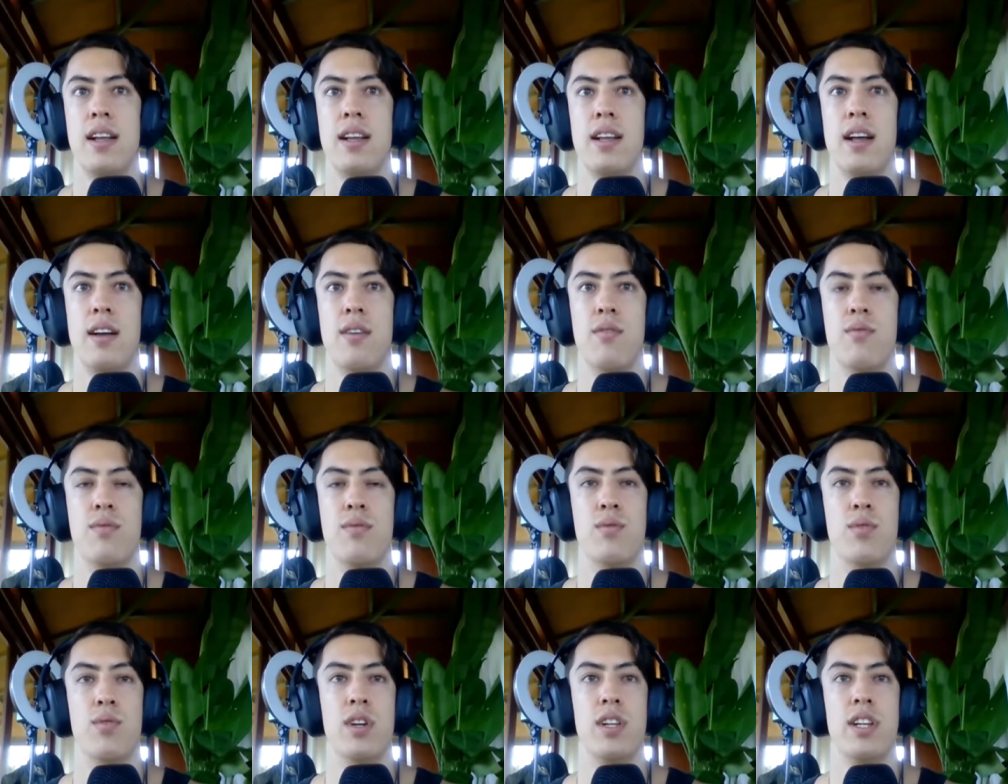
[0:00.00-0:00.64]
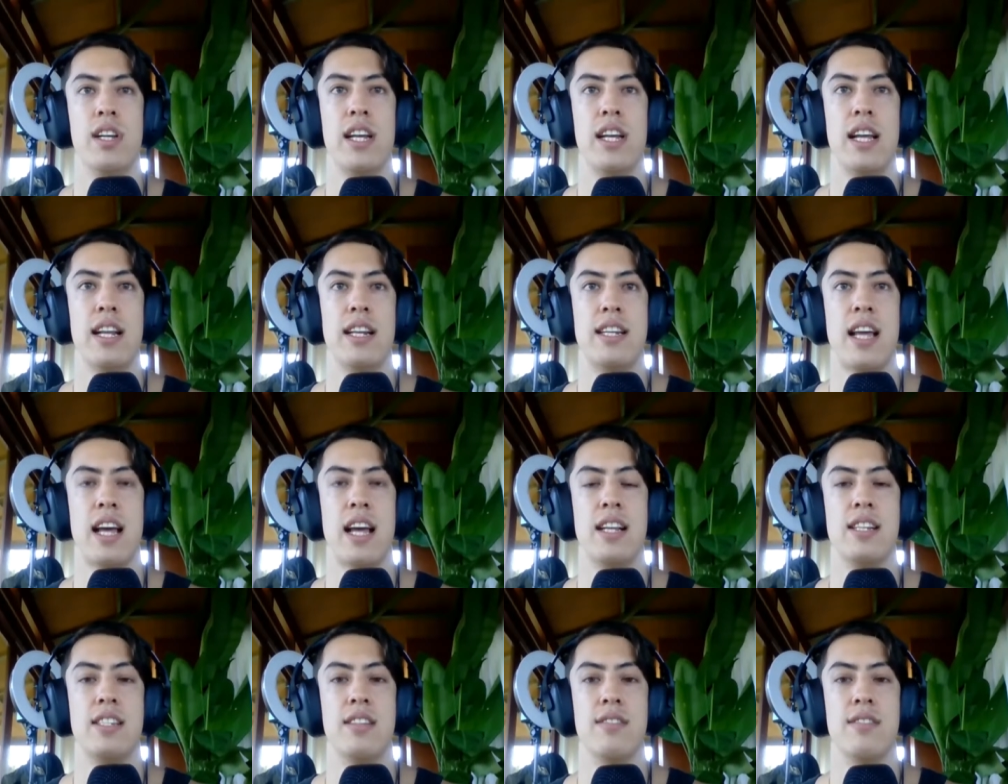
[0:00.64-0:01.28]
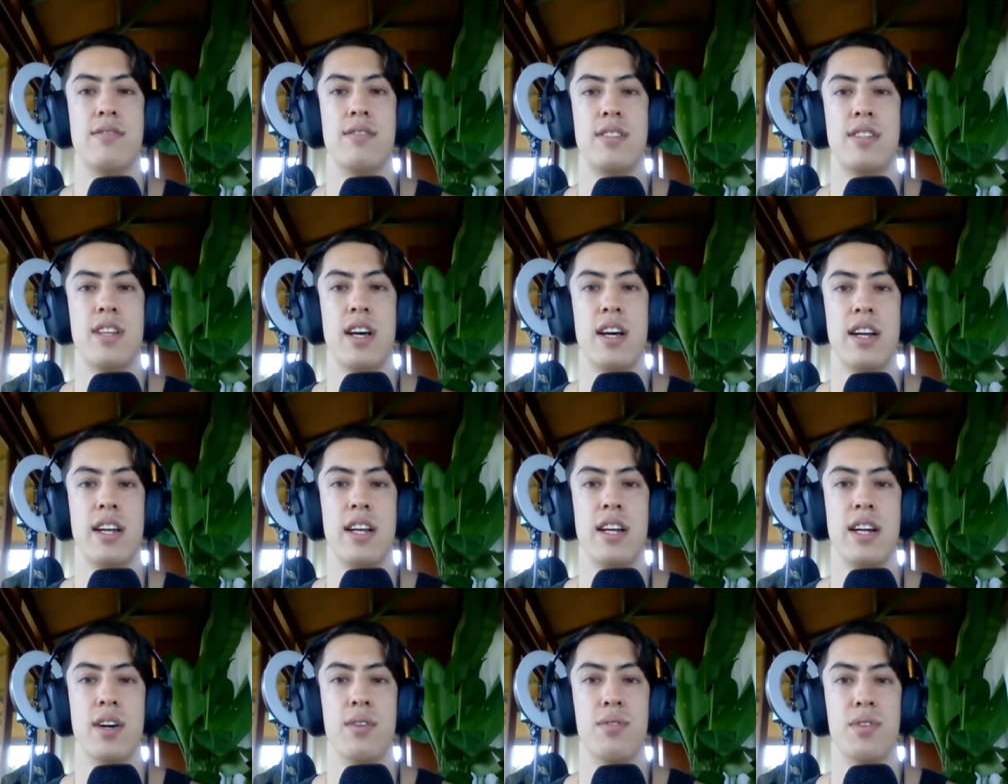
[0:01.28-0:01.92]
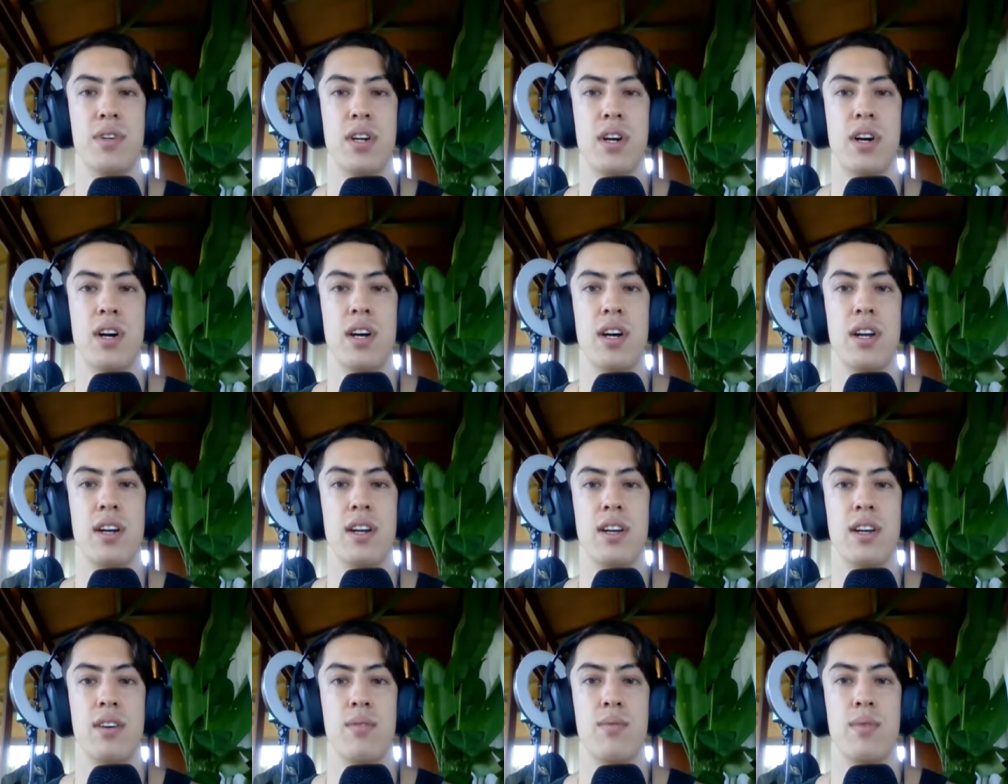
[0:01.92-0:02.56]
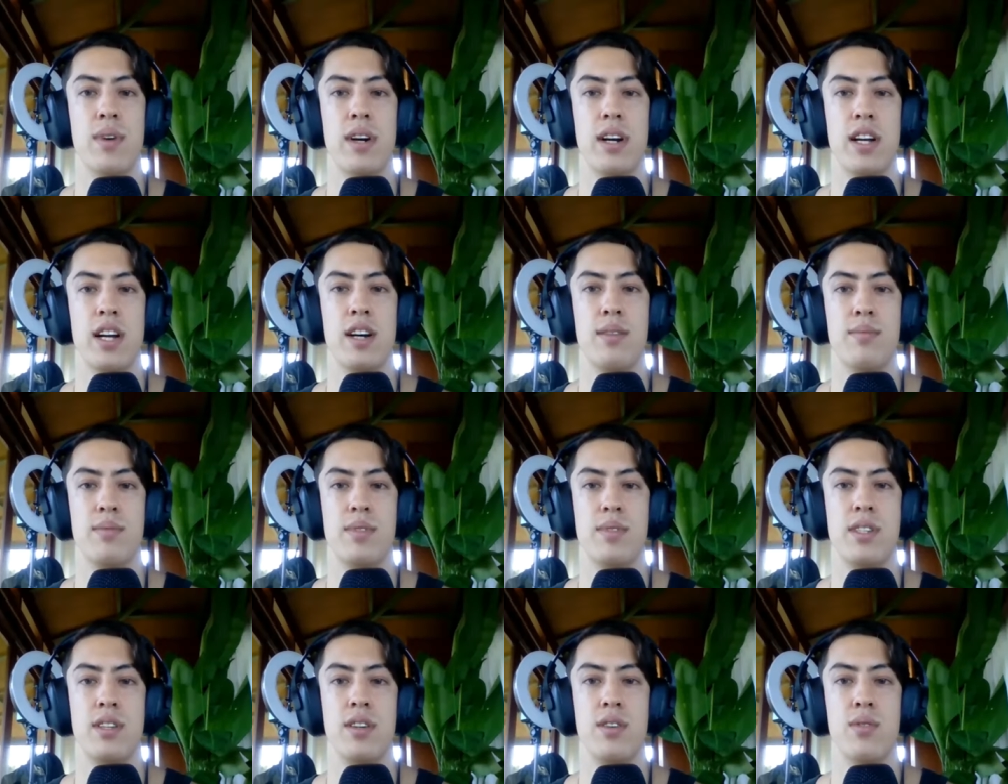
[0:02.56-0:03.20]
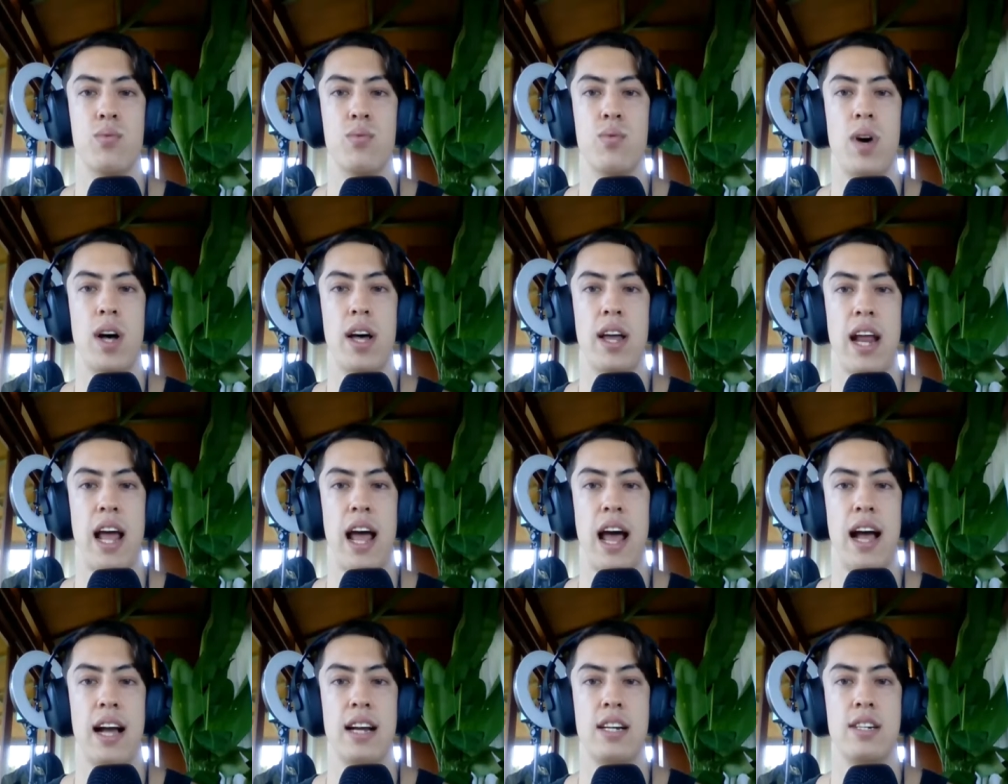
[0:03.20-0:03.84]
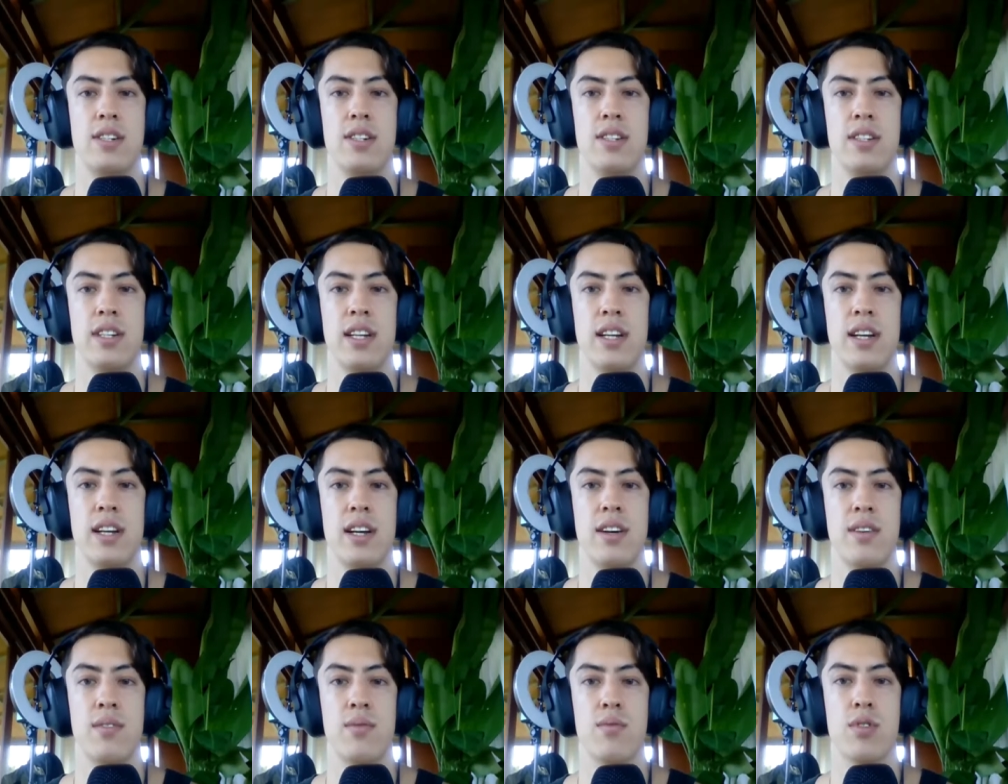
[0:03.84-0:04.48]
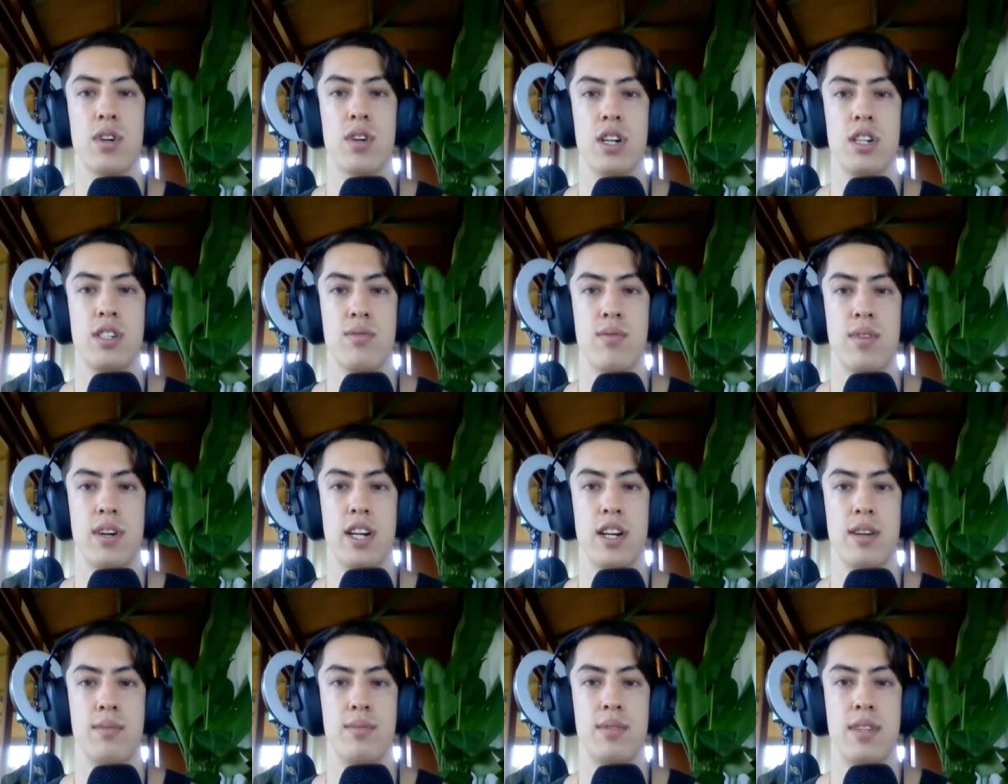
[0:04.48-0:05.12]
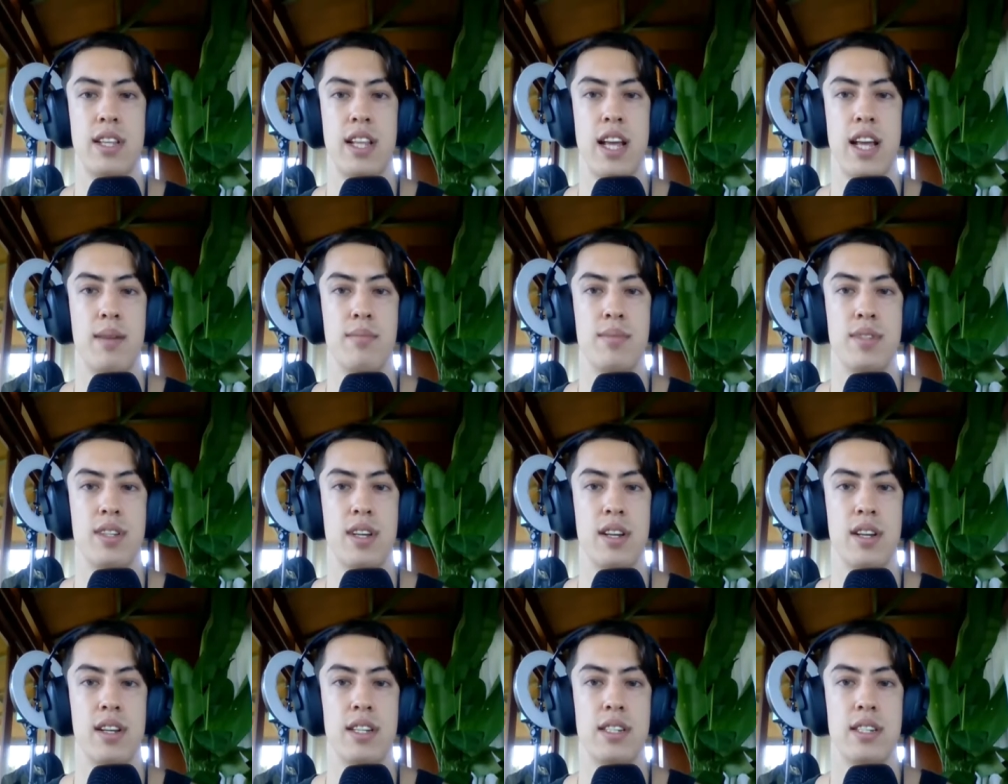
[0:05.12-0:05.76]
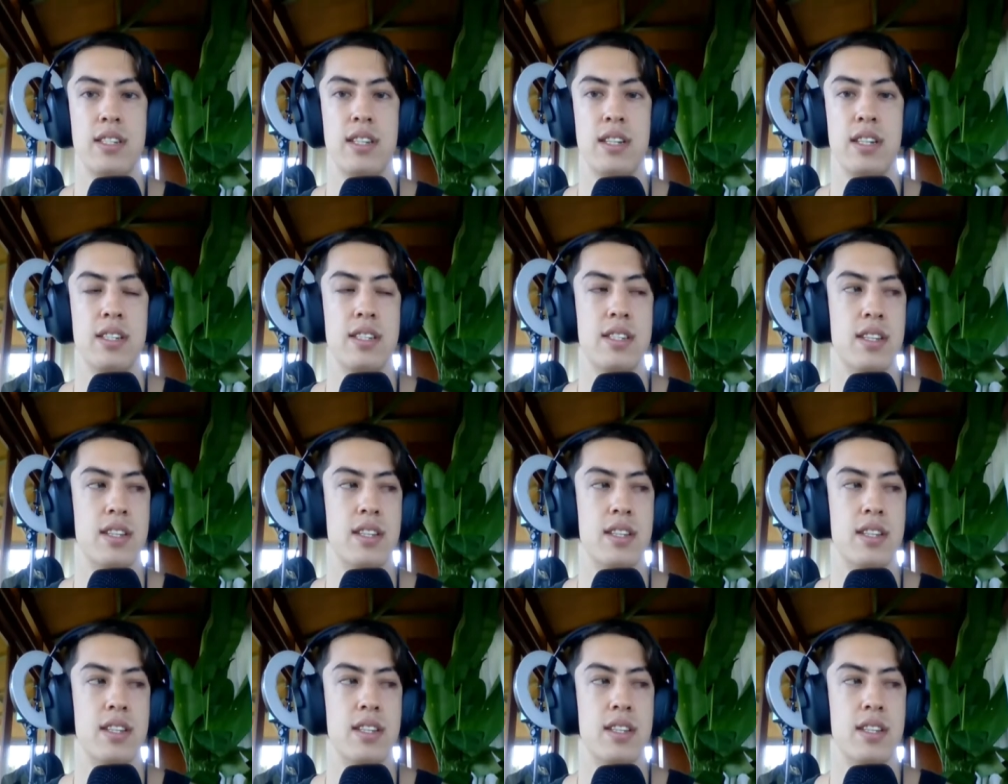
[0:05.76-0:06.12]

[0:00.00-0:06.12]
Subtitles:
a really intensive study going on when it comes to what actually works when it comes to the Amazon listings.